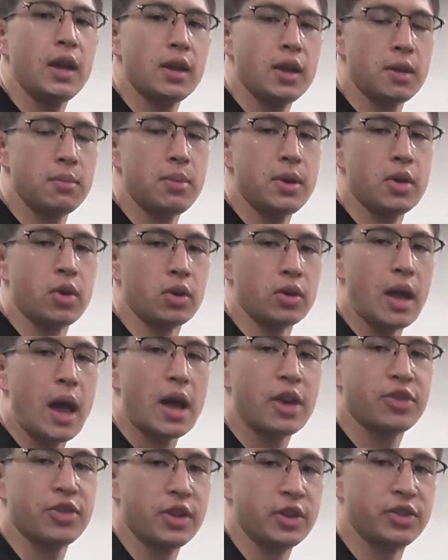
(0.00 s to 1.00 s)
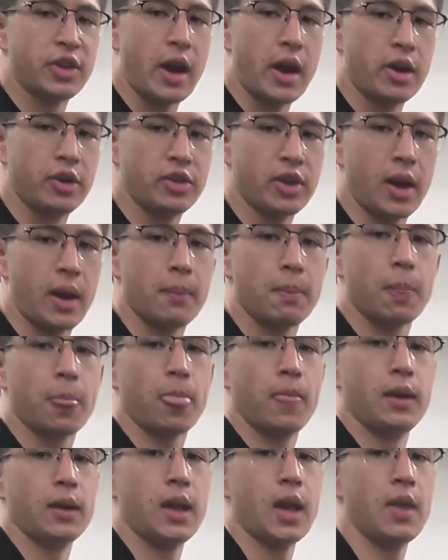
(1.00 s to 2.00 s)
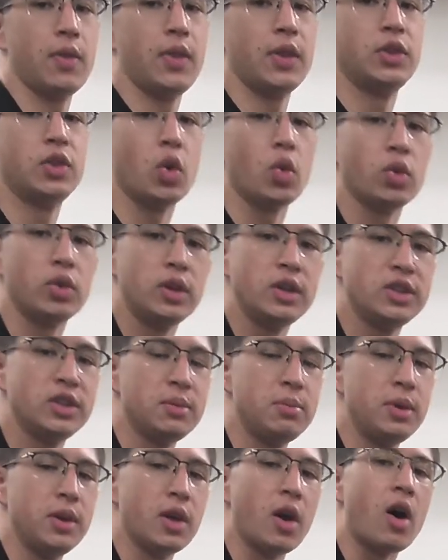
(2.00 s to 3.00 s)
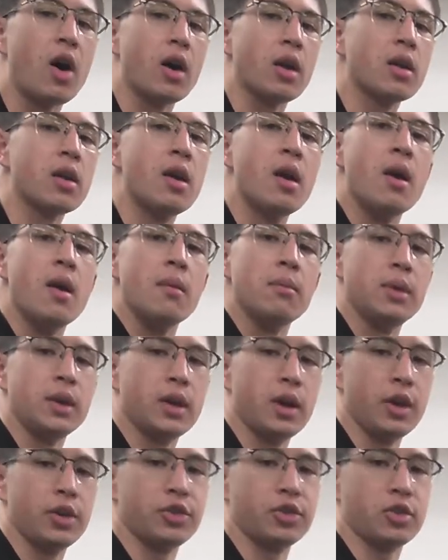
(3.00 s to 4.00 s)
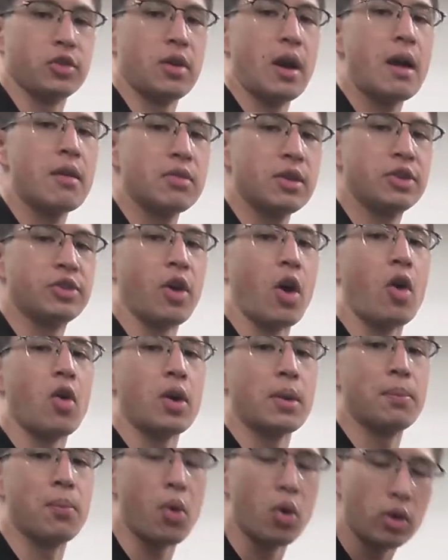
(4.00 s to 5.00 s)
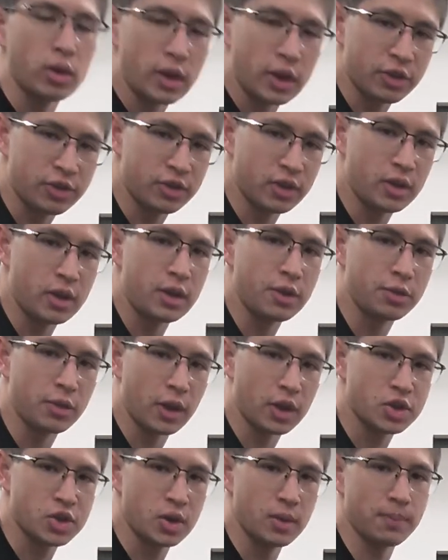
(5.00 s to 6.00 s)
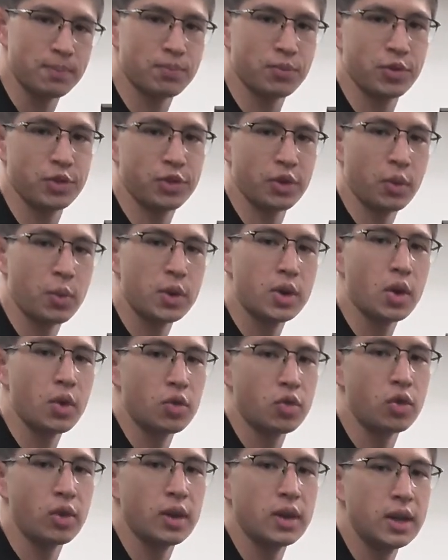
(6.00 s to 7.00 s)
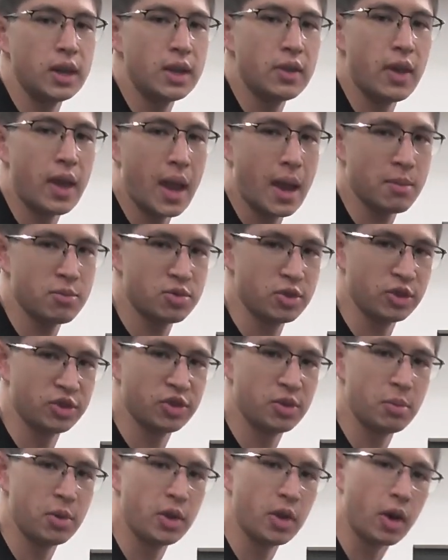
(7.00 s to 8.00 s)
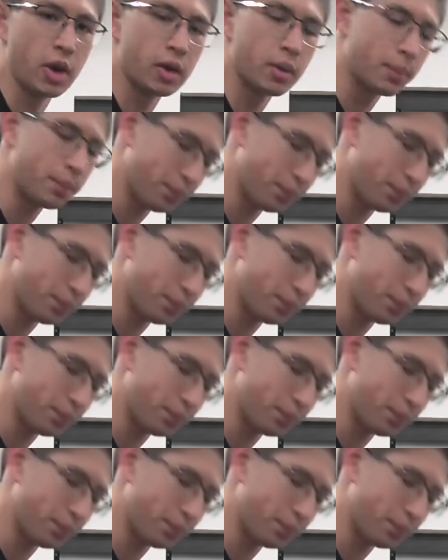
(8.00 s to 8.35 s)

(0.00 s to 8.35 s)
can be relaxed the entire time. Again, they don't need to be on because gravity is already pulling us into knee flexion, so we don't really need the hamstrings to be on.